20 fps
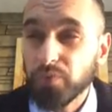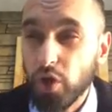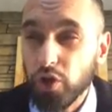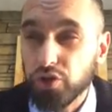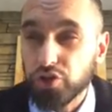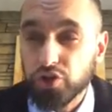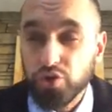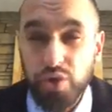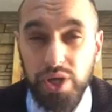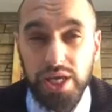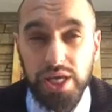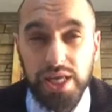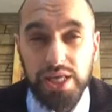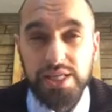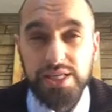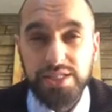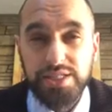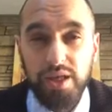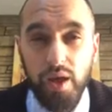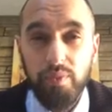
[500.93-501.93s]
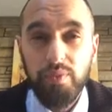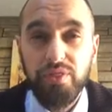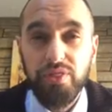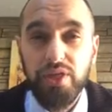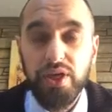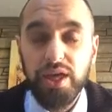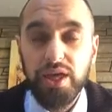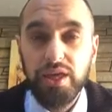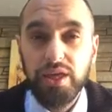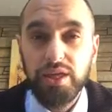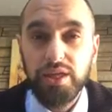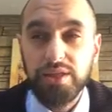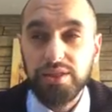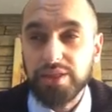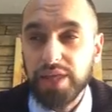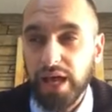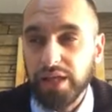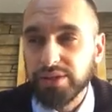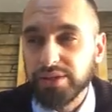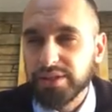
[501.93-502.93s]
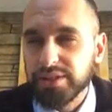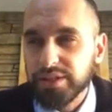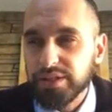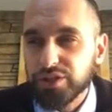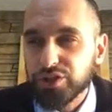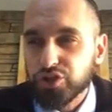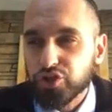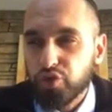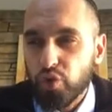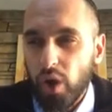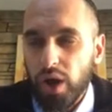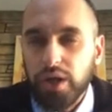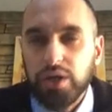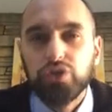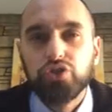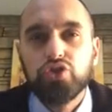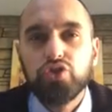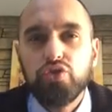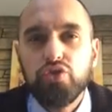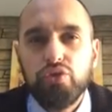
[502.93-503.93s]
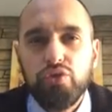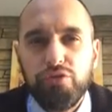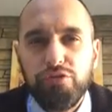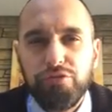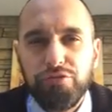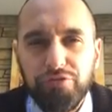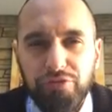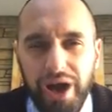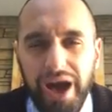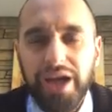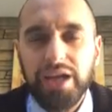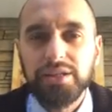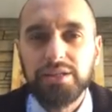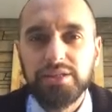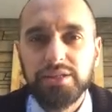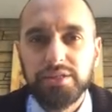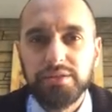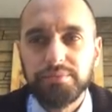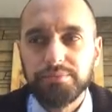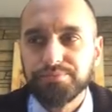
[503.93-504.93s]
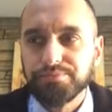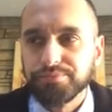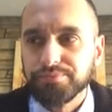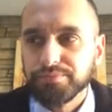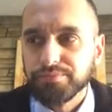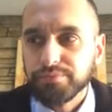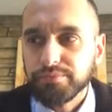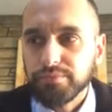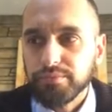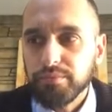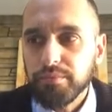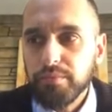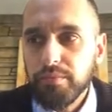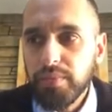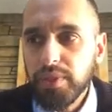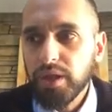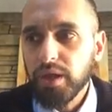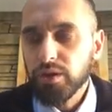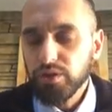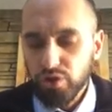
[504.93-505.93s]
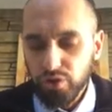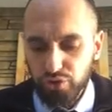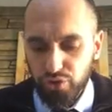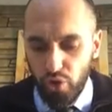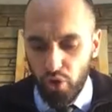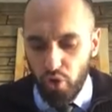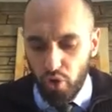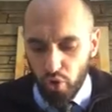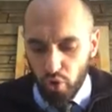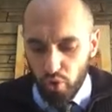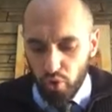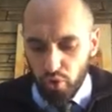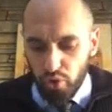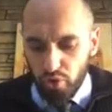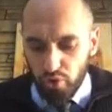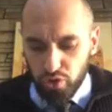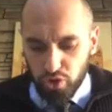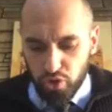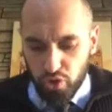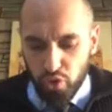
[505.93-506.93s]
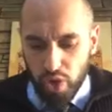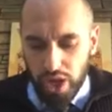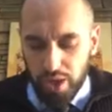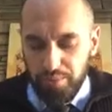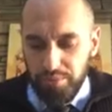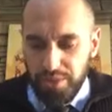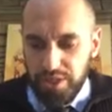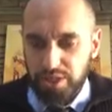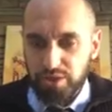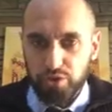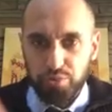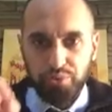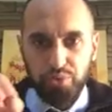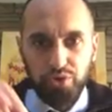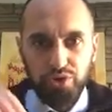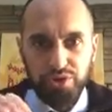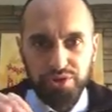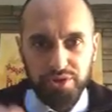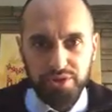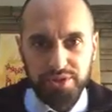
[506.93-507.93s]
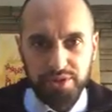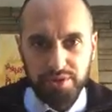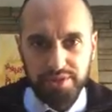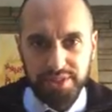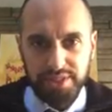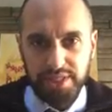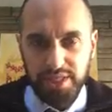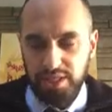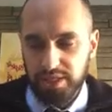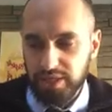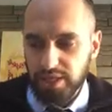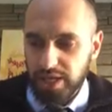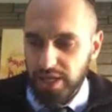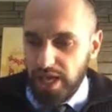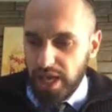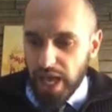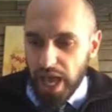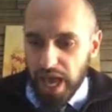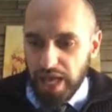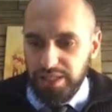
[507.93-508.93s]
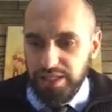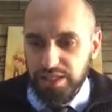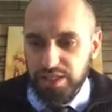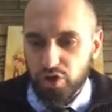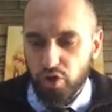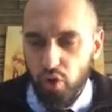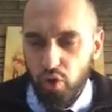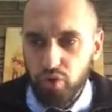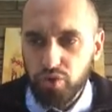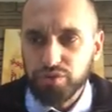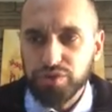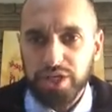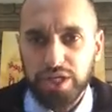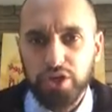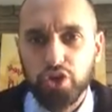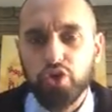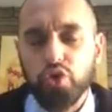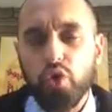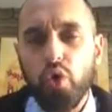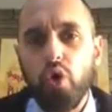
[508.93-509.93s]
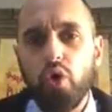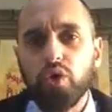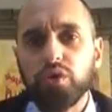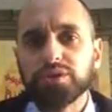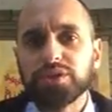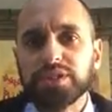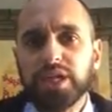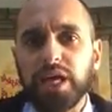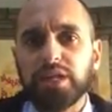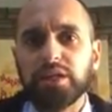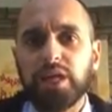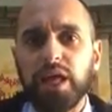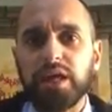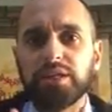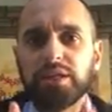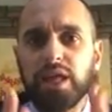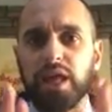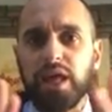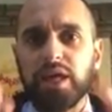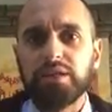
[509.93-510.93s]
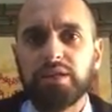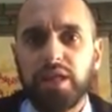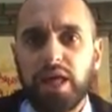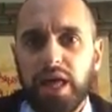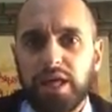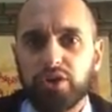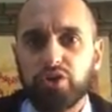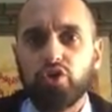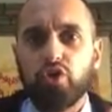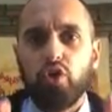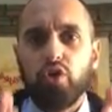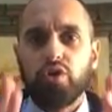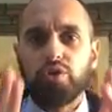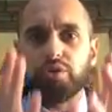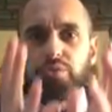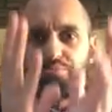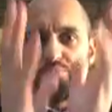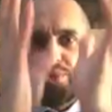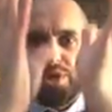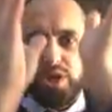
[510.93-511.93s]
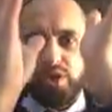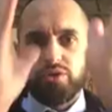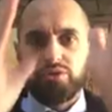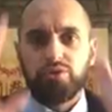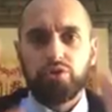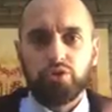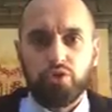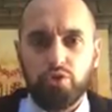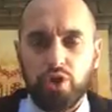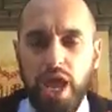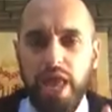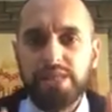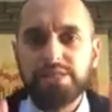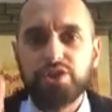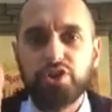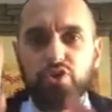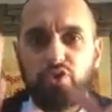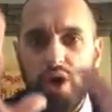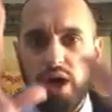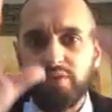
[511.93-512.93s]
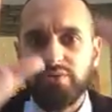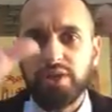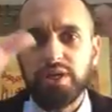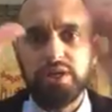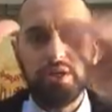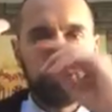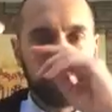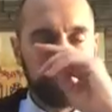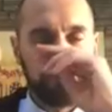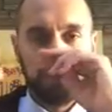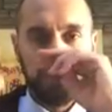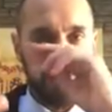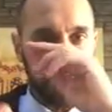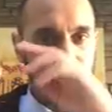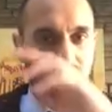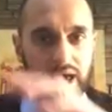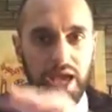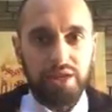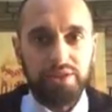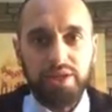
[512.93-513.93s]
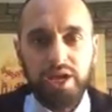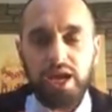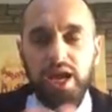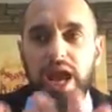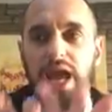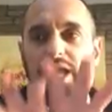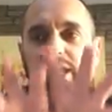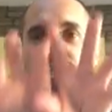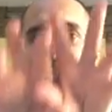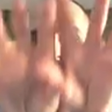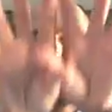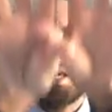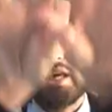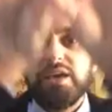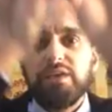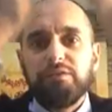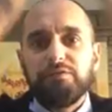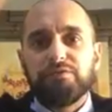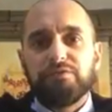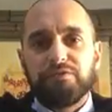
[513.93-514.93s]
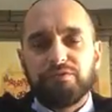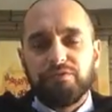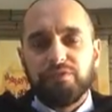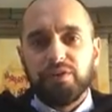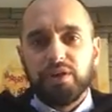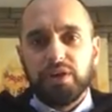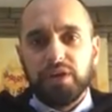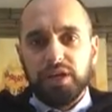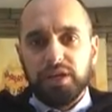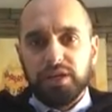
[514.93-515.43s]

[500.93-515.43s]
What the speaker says: A tree is something that is trying to fight the whole ground, meaning you put a seed and it goes and grows and go beyond, against gravity, and it gives